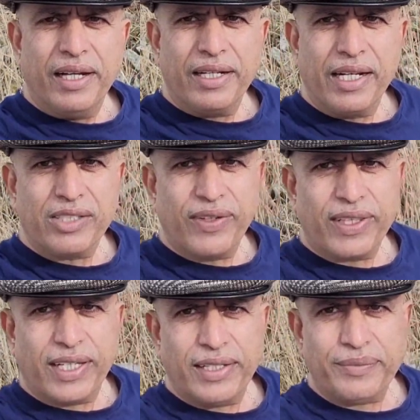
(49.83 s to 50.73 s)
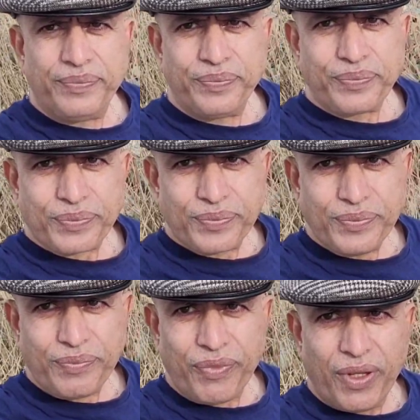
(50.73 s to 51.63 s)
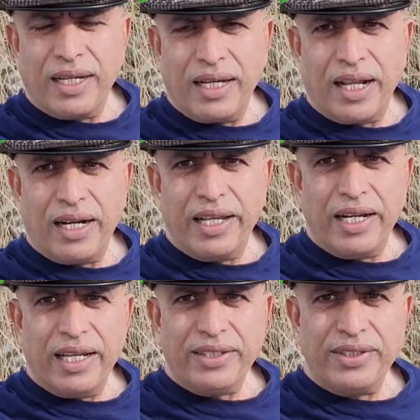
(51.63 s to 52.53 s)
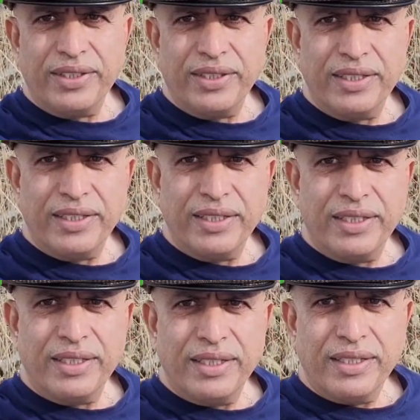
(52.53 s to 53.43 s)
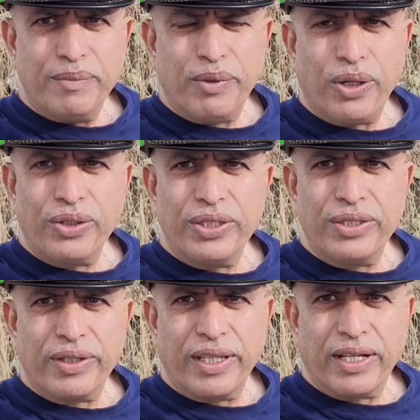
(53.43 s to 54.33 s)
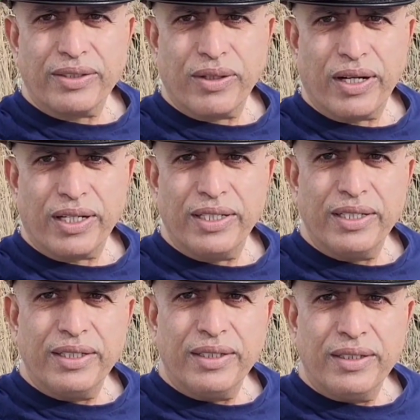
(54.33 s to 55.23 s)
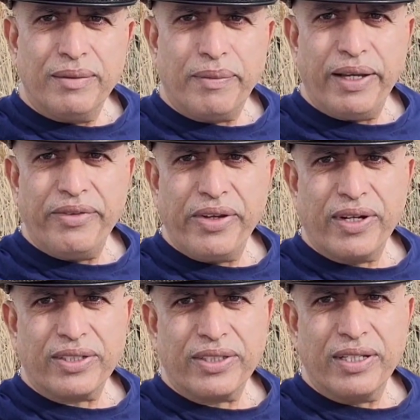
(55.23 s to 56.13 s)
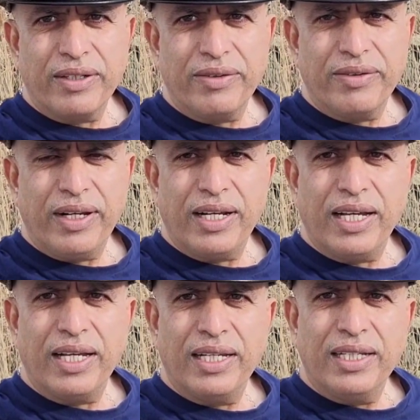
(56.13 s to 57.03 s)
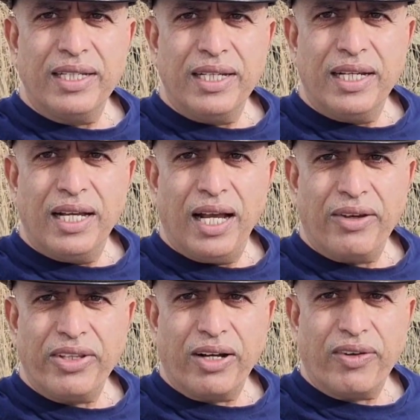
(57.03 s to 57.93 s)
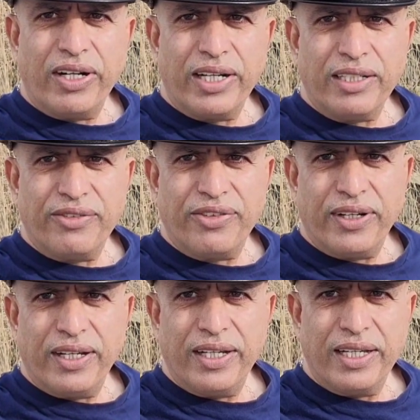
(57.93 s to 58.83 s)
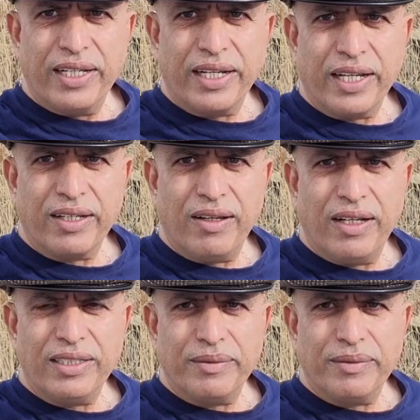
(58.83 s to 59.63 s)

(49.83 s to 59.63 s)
deals with uh, Kannada and English both together, so that my viewers will uh, have the advantage of uh, getting knowledge